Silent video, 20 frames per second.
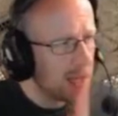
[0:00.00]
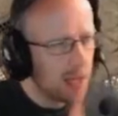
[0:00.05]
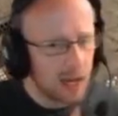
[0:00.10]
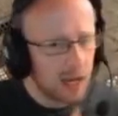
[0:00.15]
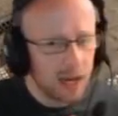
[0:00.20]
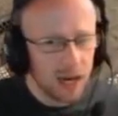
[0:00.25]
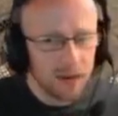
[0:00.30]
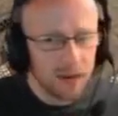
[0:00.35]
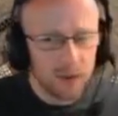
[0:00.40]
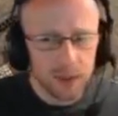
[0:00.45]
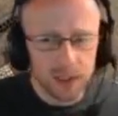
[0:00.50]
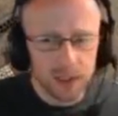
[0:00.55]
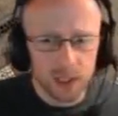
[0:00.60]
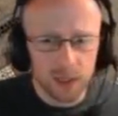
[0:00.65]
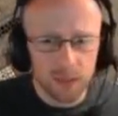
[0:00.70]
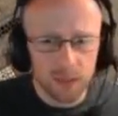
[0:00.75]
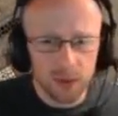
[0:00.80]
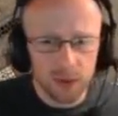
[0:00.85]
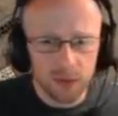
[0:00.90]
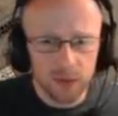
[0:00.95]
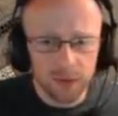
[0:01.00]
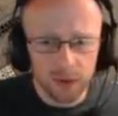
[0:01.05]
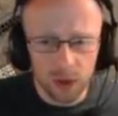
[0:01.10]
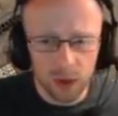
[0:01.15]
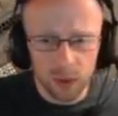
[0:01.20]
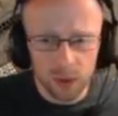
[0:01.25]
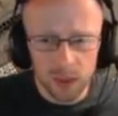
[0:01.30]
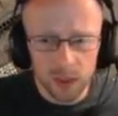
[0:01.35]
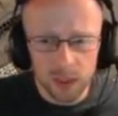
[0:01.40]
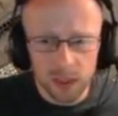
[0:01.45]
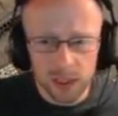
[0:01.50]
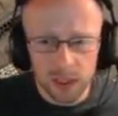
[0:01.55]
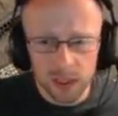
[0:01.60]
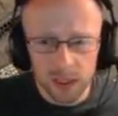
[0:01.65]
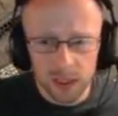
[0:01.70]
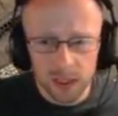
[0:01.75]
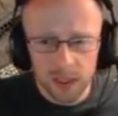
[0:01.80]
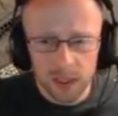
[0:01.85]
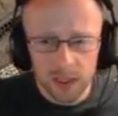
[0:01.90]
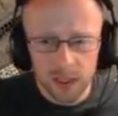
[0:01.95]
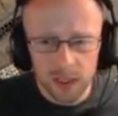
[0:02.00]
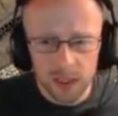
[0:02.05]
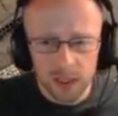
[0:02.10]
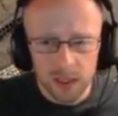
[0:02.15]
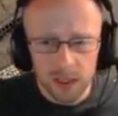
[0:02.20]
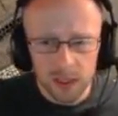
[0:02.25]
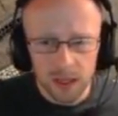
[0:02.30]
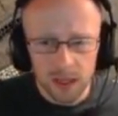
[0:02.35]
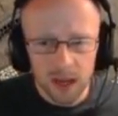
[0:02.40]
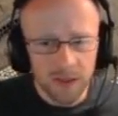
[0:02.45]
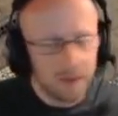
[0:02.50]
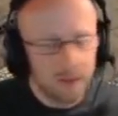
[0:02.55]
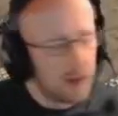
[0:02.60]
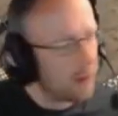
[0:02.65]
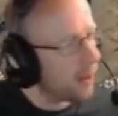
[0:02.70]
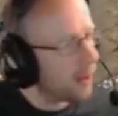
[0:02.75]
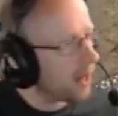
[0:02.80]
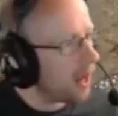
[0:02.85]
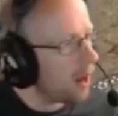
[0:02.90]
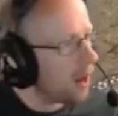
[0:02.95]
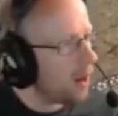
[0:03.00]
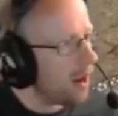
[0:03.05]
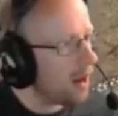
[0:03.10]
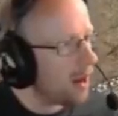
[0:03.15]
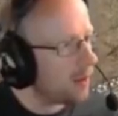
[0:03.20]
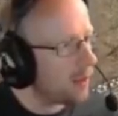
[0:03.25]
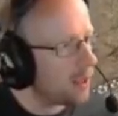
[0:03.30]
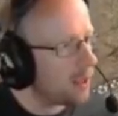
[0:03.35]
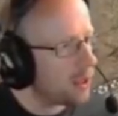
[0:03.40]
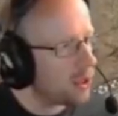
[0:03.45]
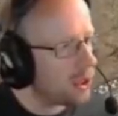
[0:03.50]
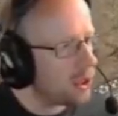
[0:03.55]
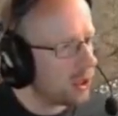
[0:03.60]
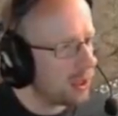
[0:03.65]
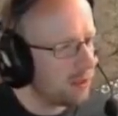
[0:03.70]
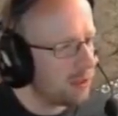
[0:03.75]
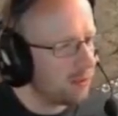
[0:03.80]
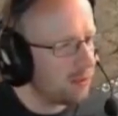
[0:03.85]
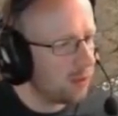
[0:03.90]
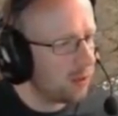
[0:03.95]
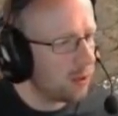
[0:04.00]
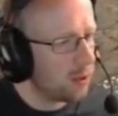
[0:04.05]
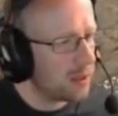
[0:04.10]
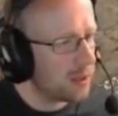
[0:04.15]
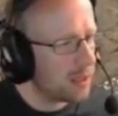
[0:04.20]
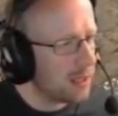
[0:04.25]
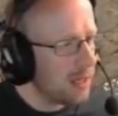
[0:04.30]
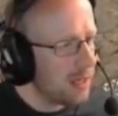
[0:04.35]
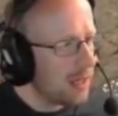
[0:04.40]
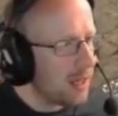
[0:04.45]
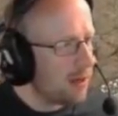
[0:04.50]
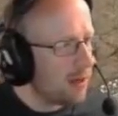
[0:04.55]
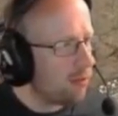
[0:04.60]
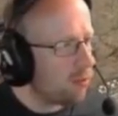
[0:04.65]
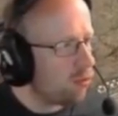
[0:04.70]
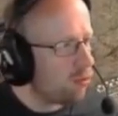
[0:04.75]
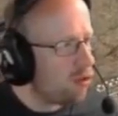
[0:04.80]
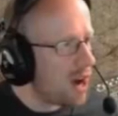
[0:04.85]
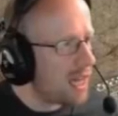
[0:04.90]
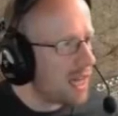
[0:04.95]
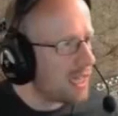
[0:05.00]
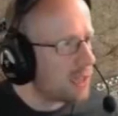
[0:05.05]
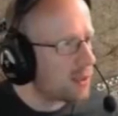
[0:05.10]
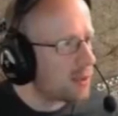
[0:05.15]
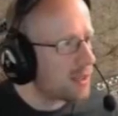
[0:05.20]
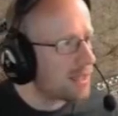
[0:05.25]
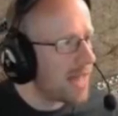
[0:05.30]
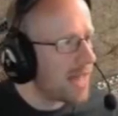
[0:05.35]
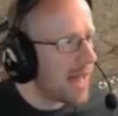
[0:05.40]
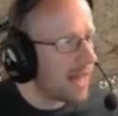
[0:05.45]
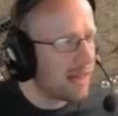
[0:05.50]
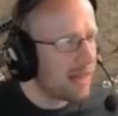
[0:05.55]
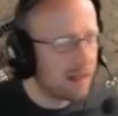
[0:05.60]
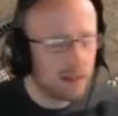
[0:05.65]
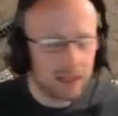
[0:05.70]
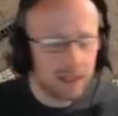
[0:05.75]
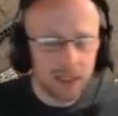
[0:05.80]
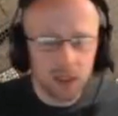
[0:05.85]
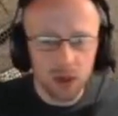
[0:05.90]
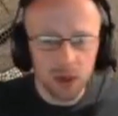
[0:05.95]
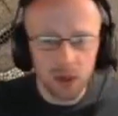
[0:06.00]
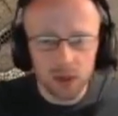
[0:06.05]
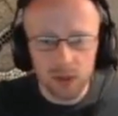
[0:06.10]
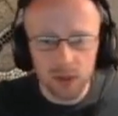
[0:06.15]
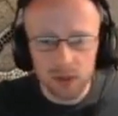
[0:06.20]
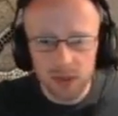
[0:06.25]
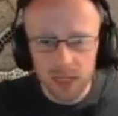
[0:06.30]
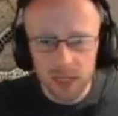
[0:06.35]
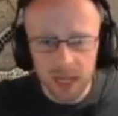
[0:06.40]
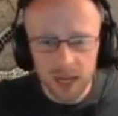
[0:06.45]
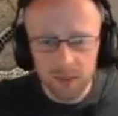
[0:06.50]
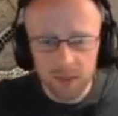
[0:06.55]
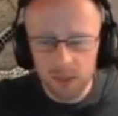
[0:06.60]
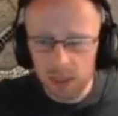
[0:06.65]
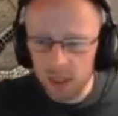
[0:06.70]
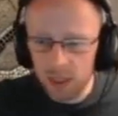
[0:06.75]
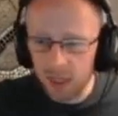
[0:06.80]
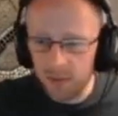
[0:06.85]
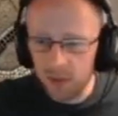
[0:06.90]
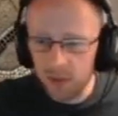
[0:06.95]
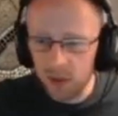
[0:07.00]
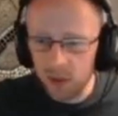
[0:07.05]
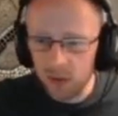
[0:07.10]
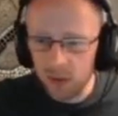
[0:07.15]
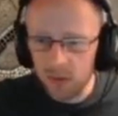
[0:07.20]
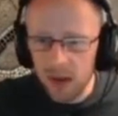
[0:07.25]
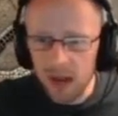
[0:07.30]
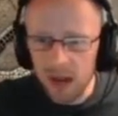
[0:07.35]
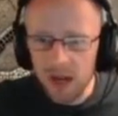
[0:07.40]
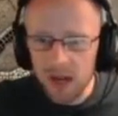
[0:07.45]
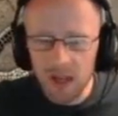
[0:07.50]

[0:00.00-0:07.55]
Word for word: And everybody's going to move forward. And there we go. Everybody chucking forward, ready to attack the Gauls. And I'm just going to have a look around.